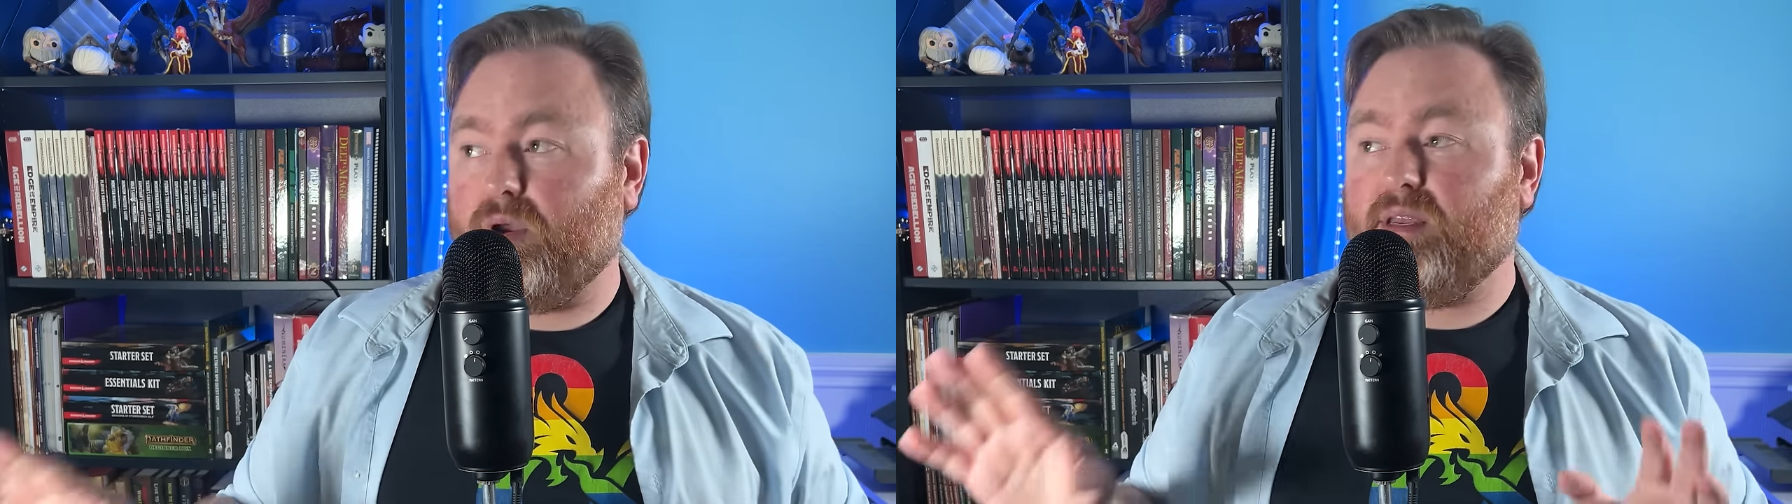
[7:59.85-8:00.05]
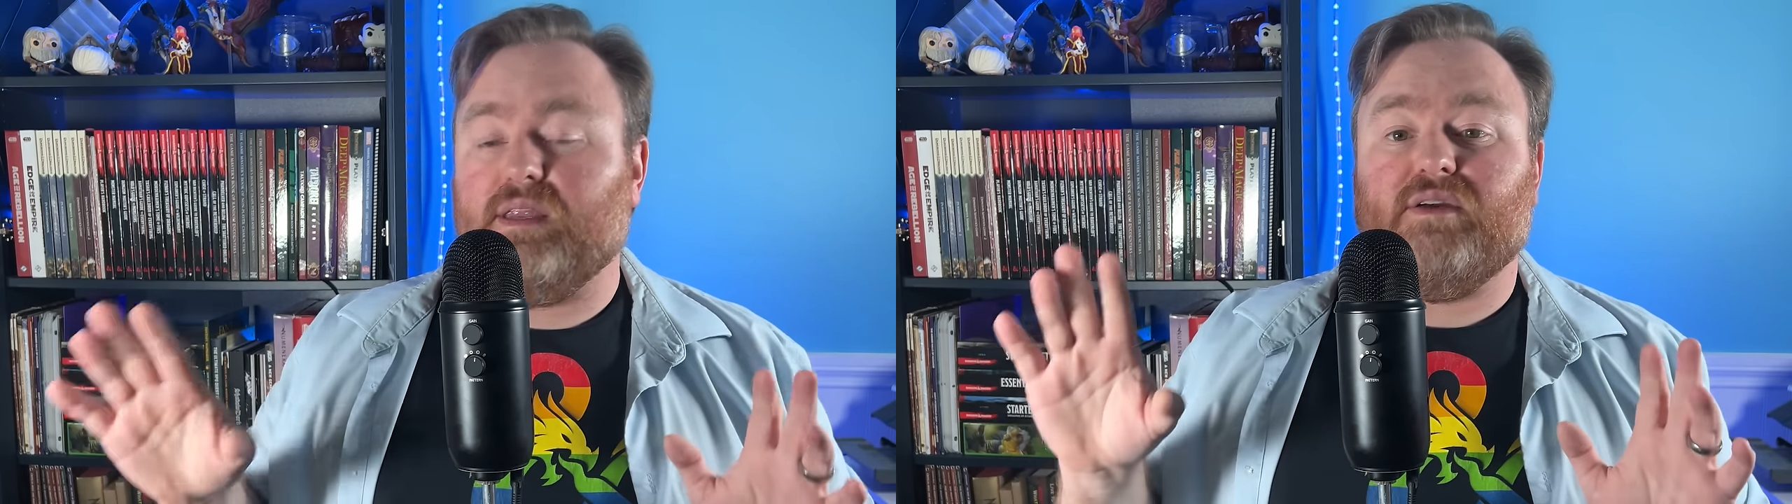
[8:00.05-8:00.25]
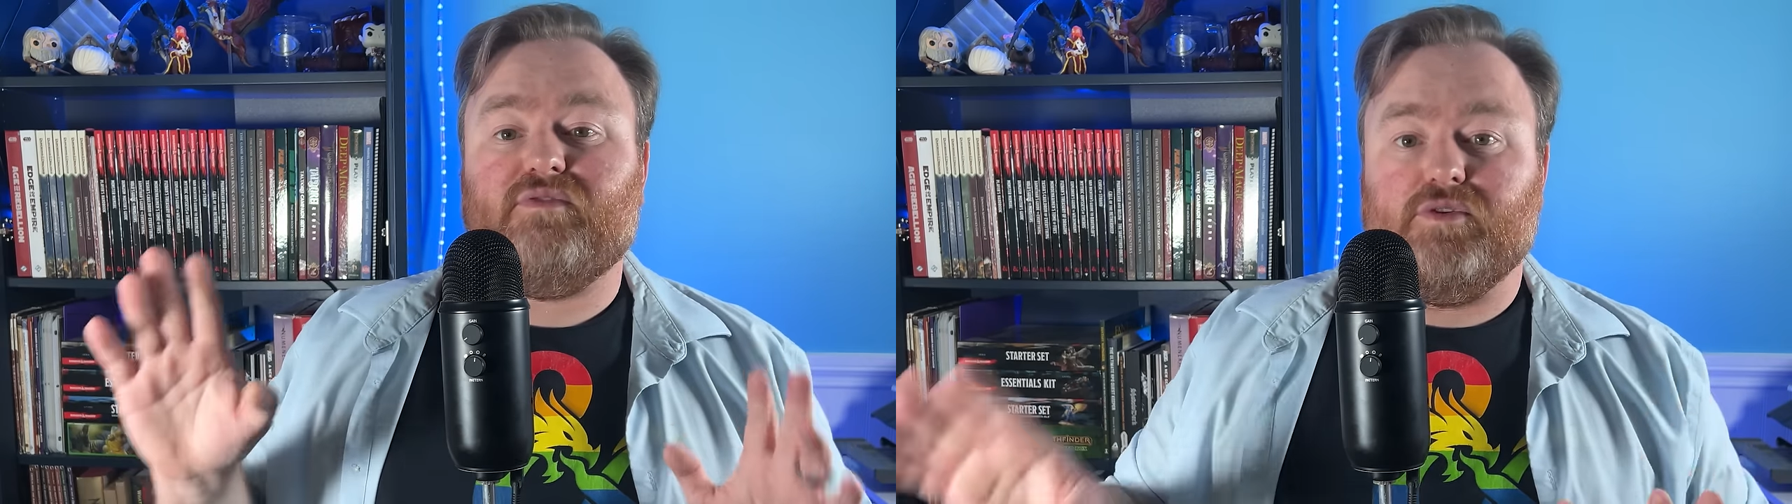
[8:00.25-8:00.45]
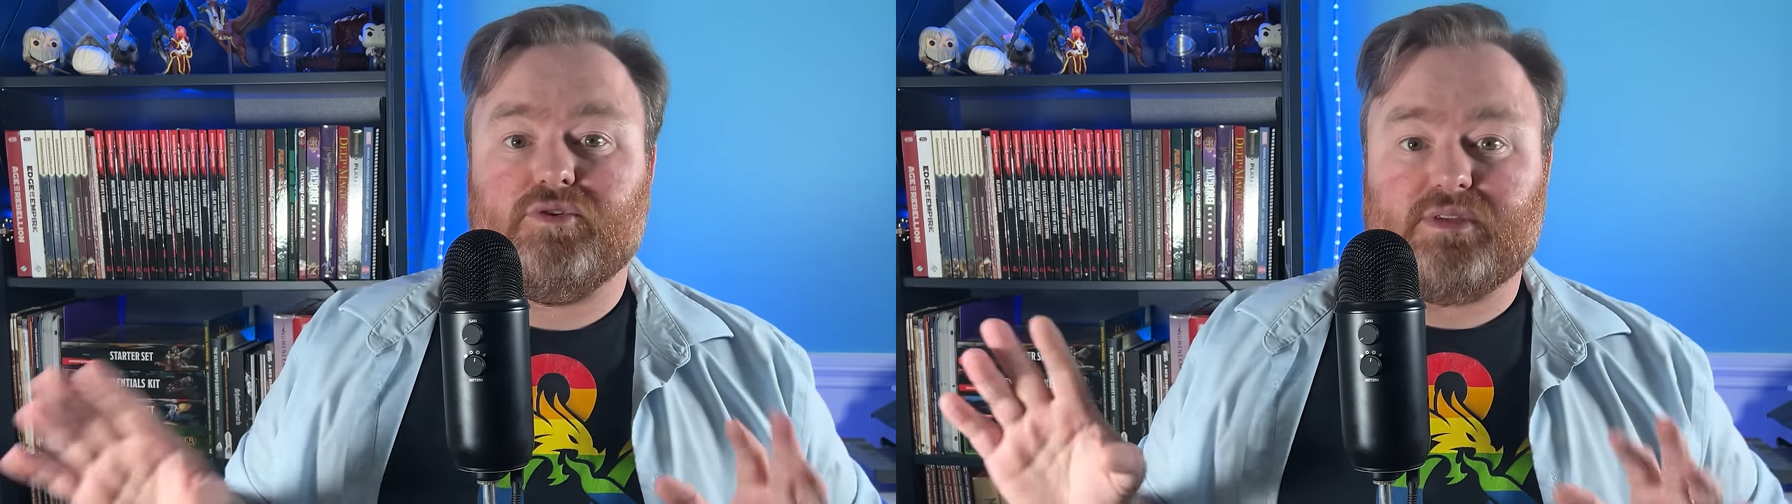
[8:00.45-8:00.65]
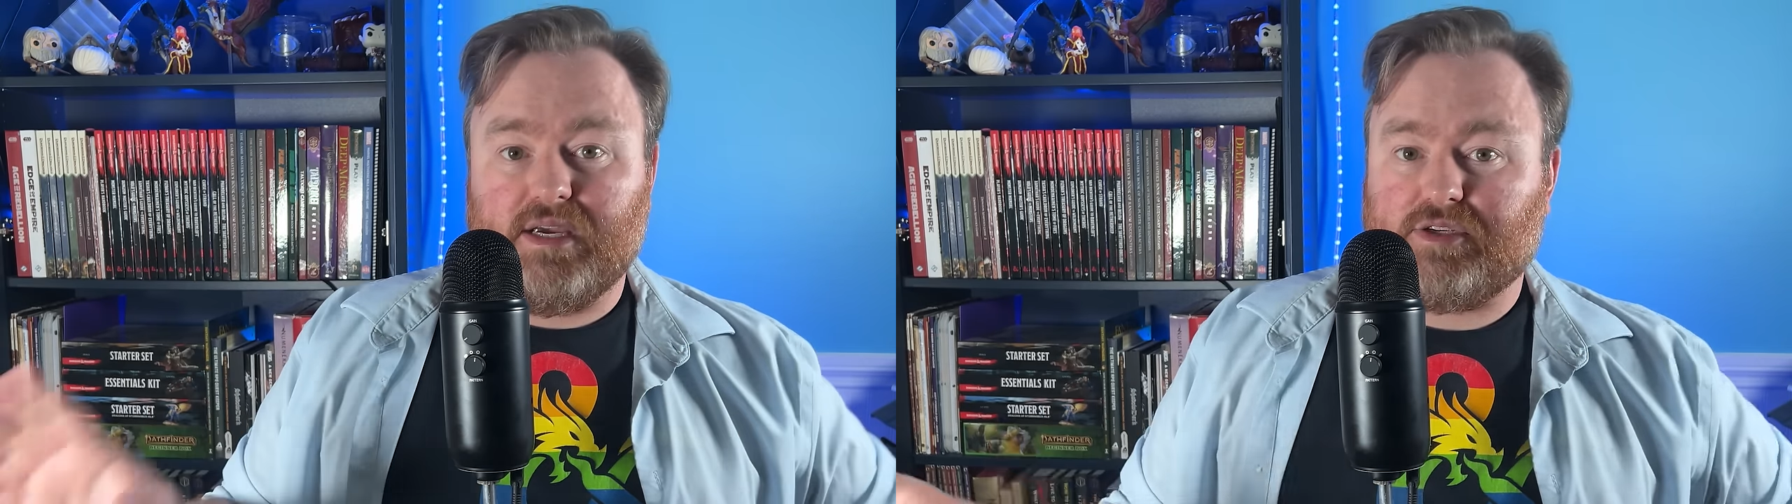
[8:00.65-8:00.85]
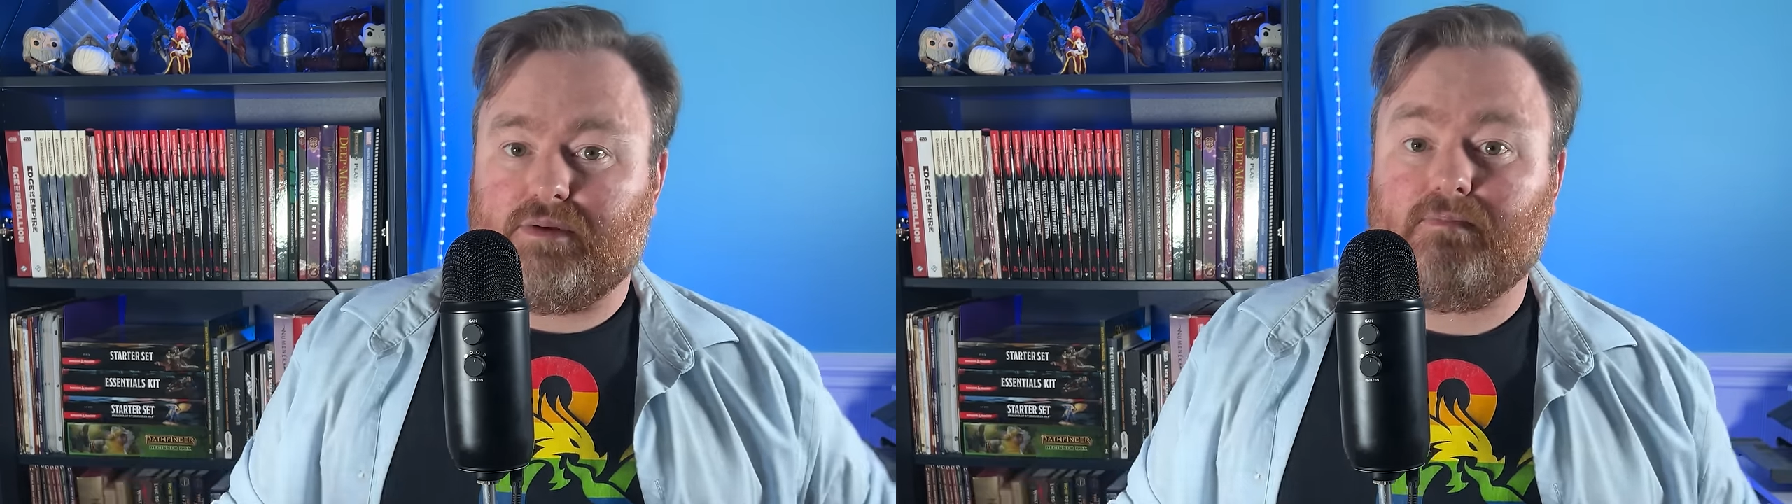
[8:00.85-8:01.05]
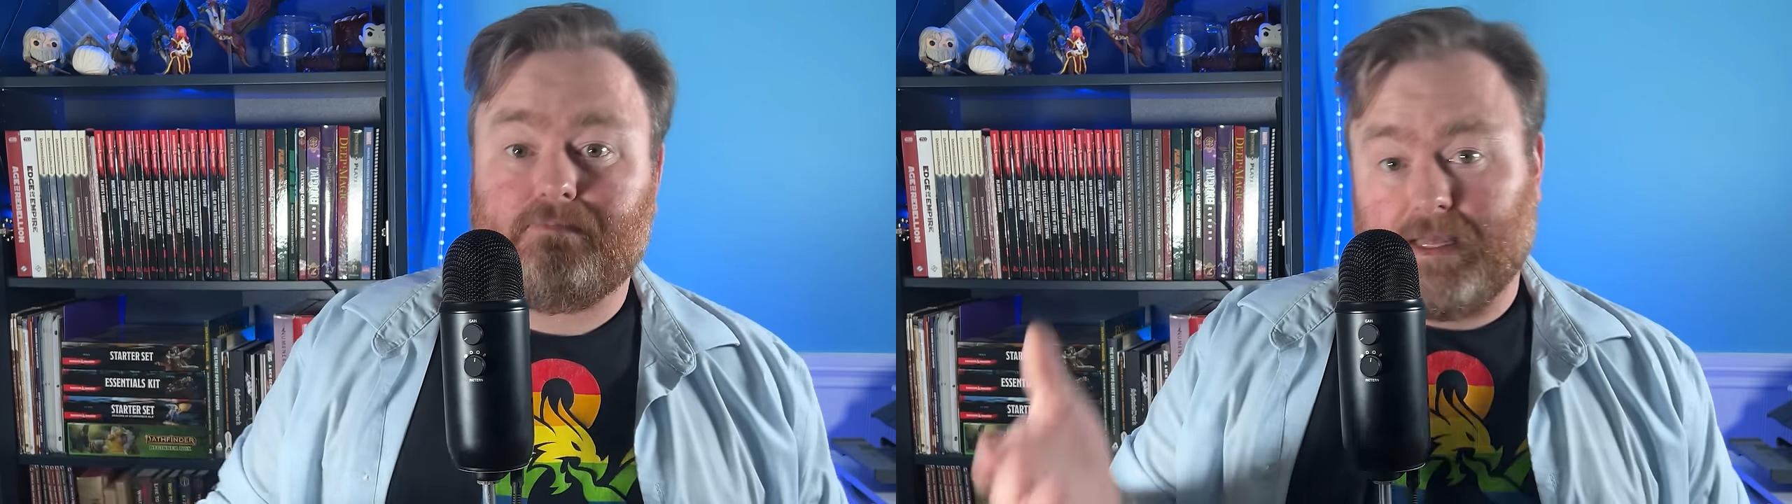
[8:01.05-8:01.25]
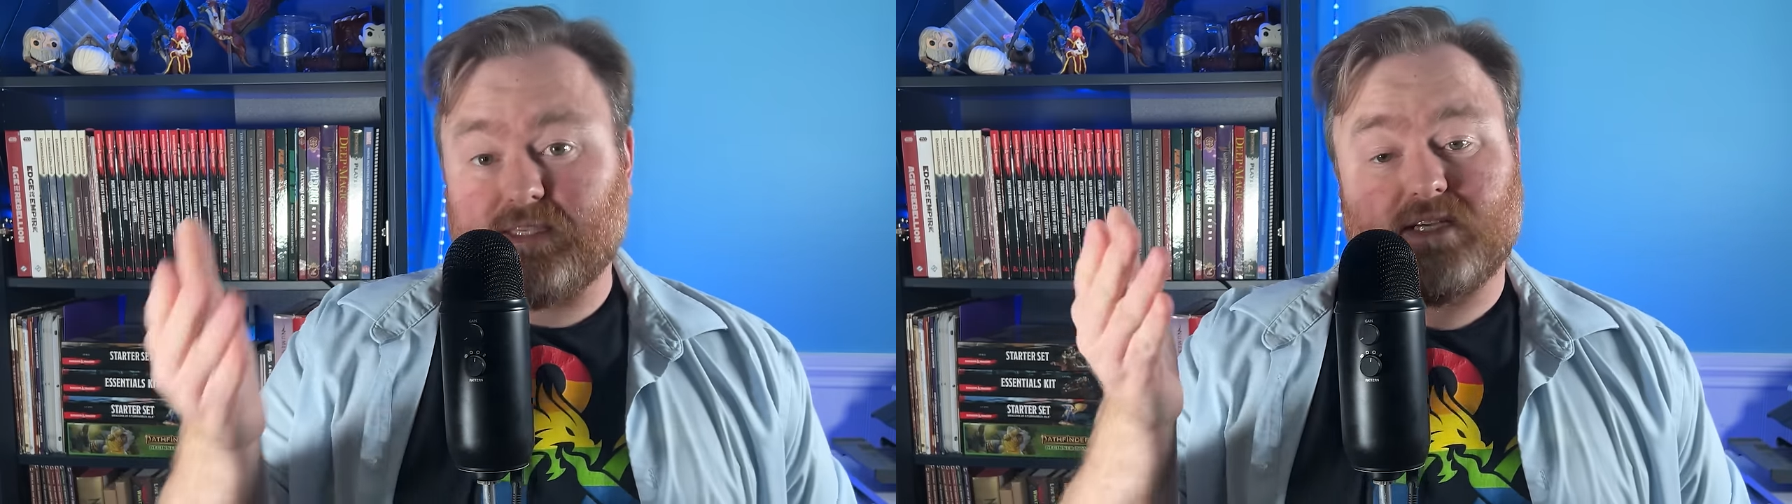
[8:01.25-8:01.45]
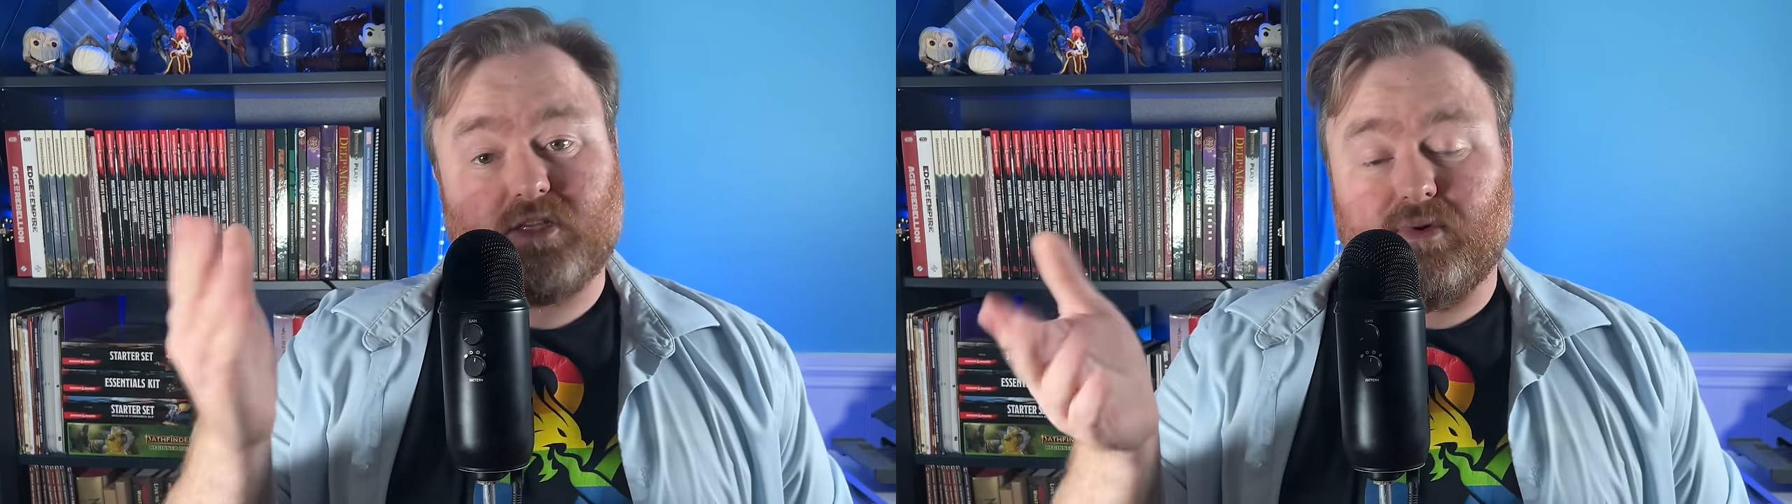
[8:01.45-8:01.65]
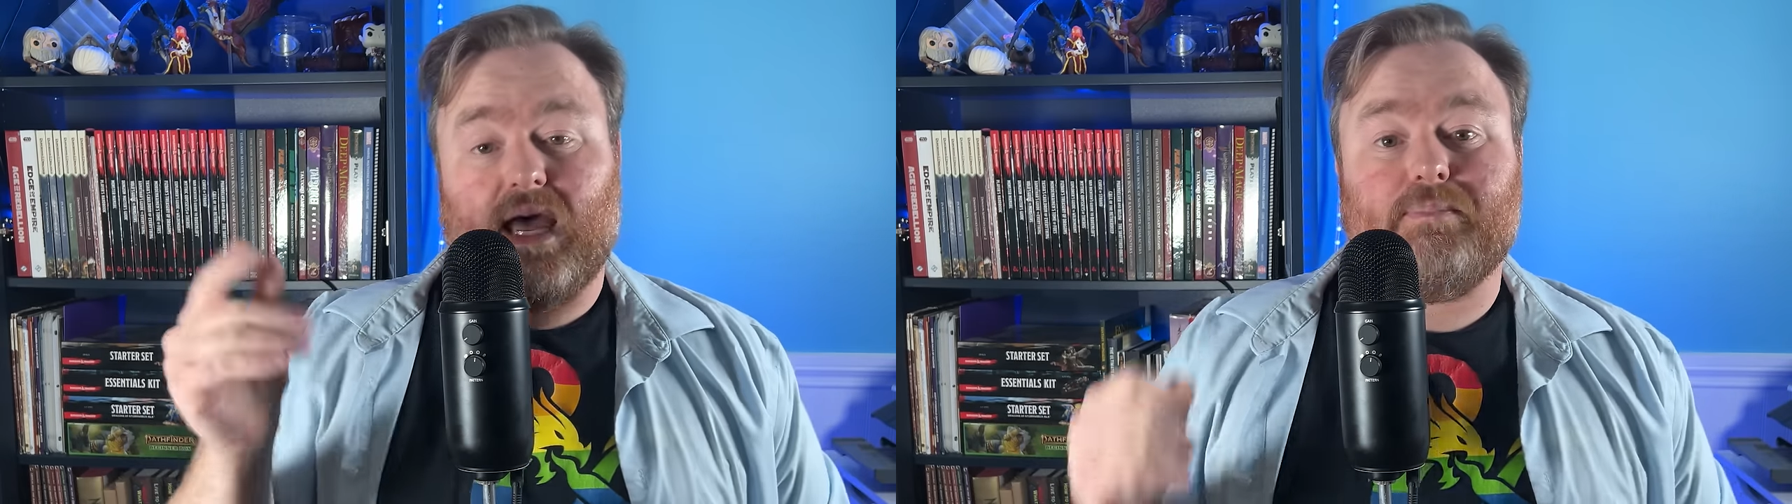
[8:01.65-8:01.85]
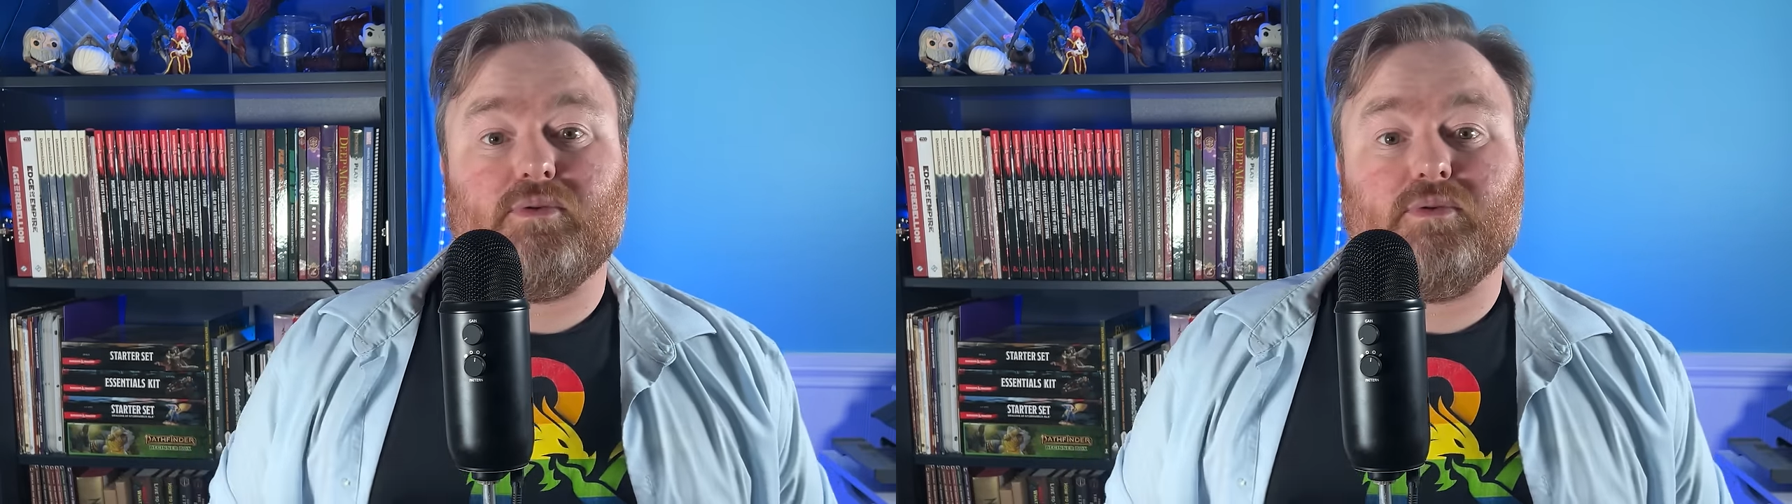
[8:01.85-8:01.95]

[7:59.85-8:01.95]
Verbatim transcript: it in a future session. That's actually what happened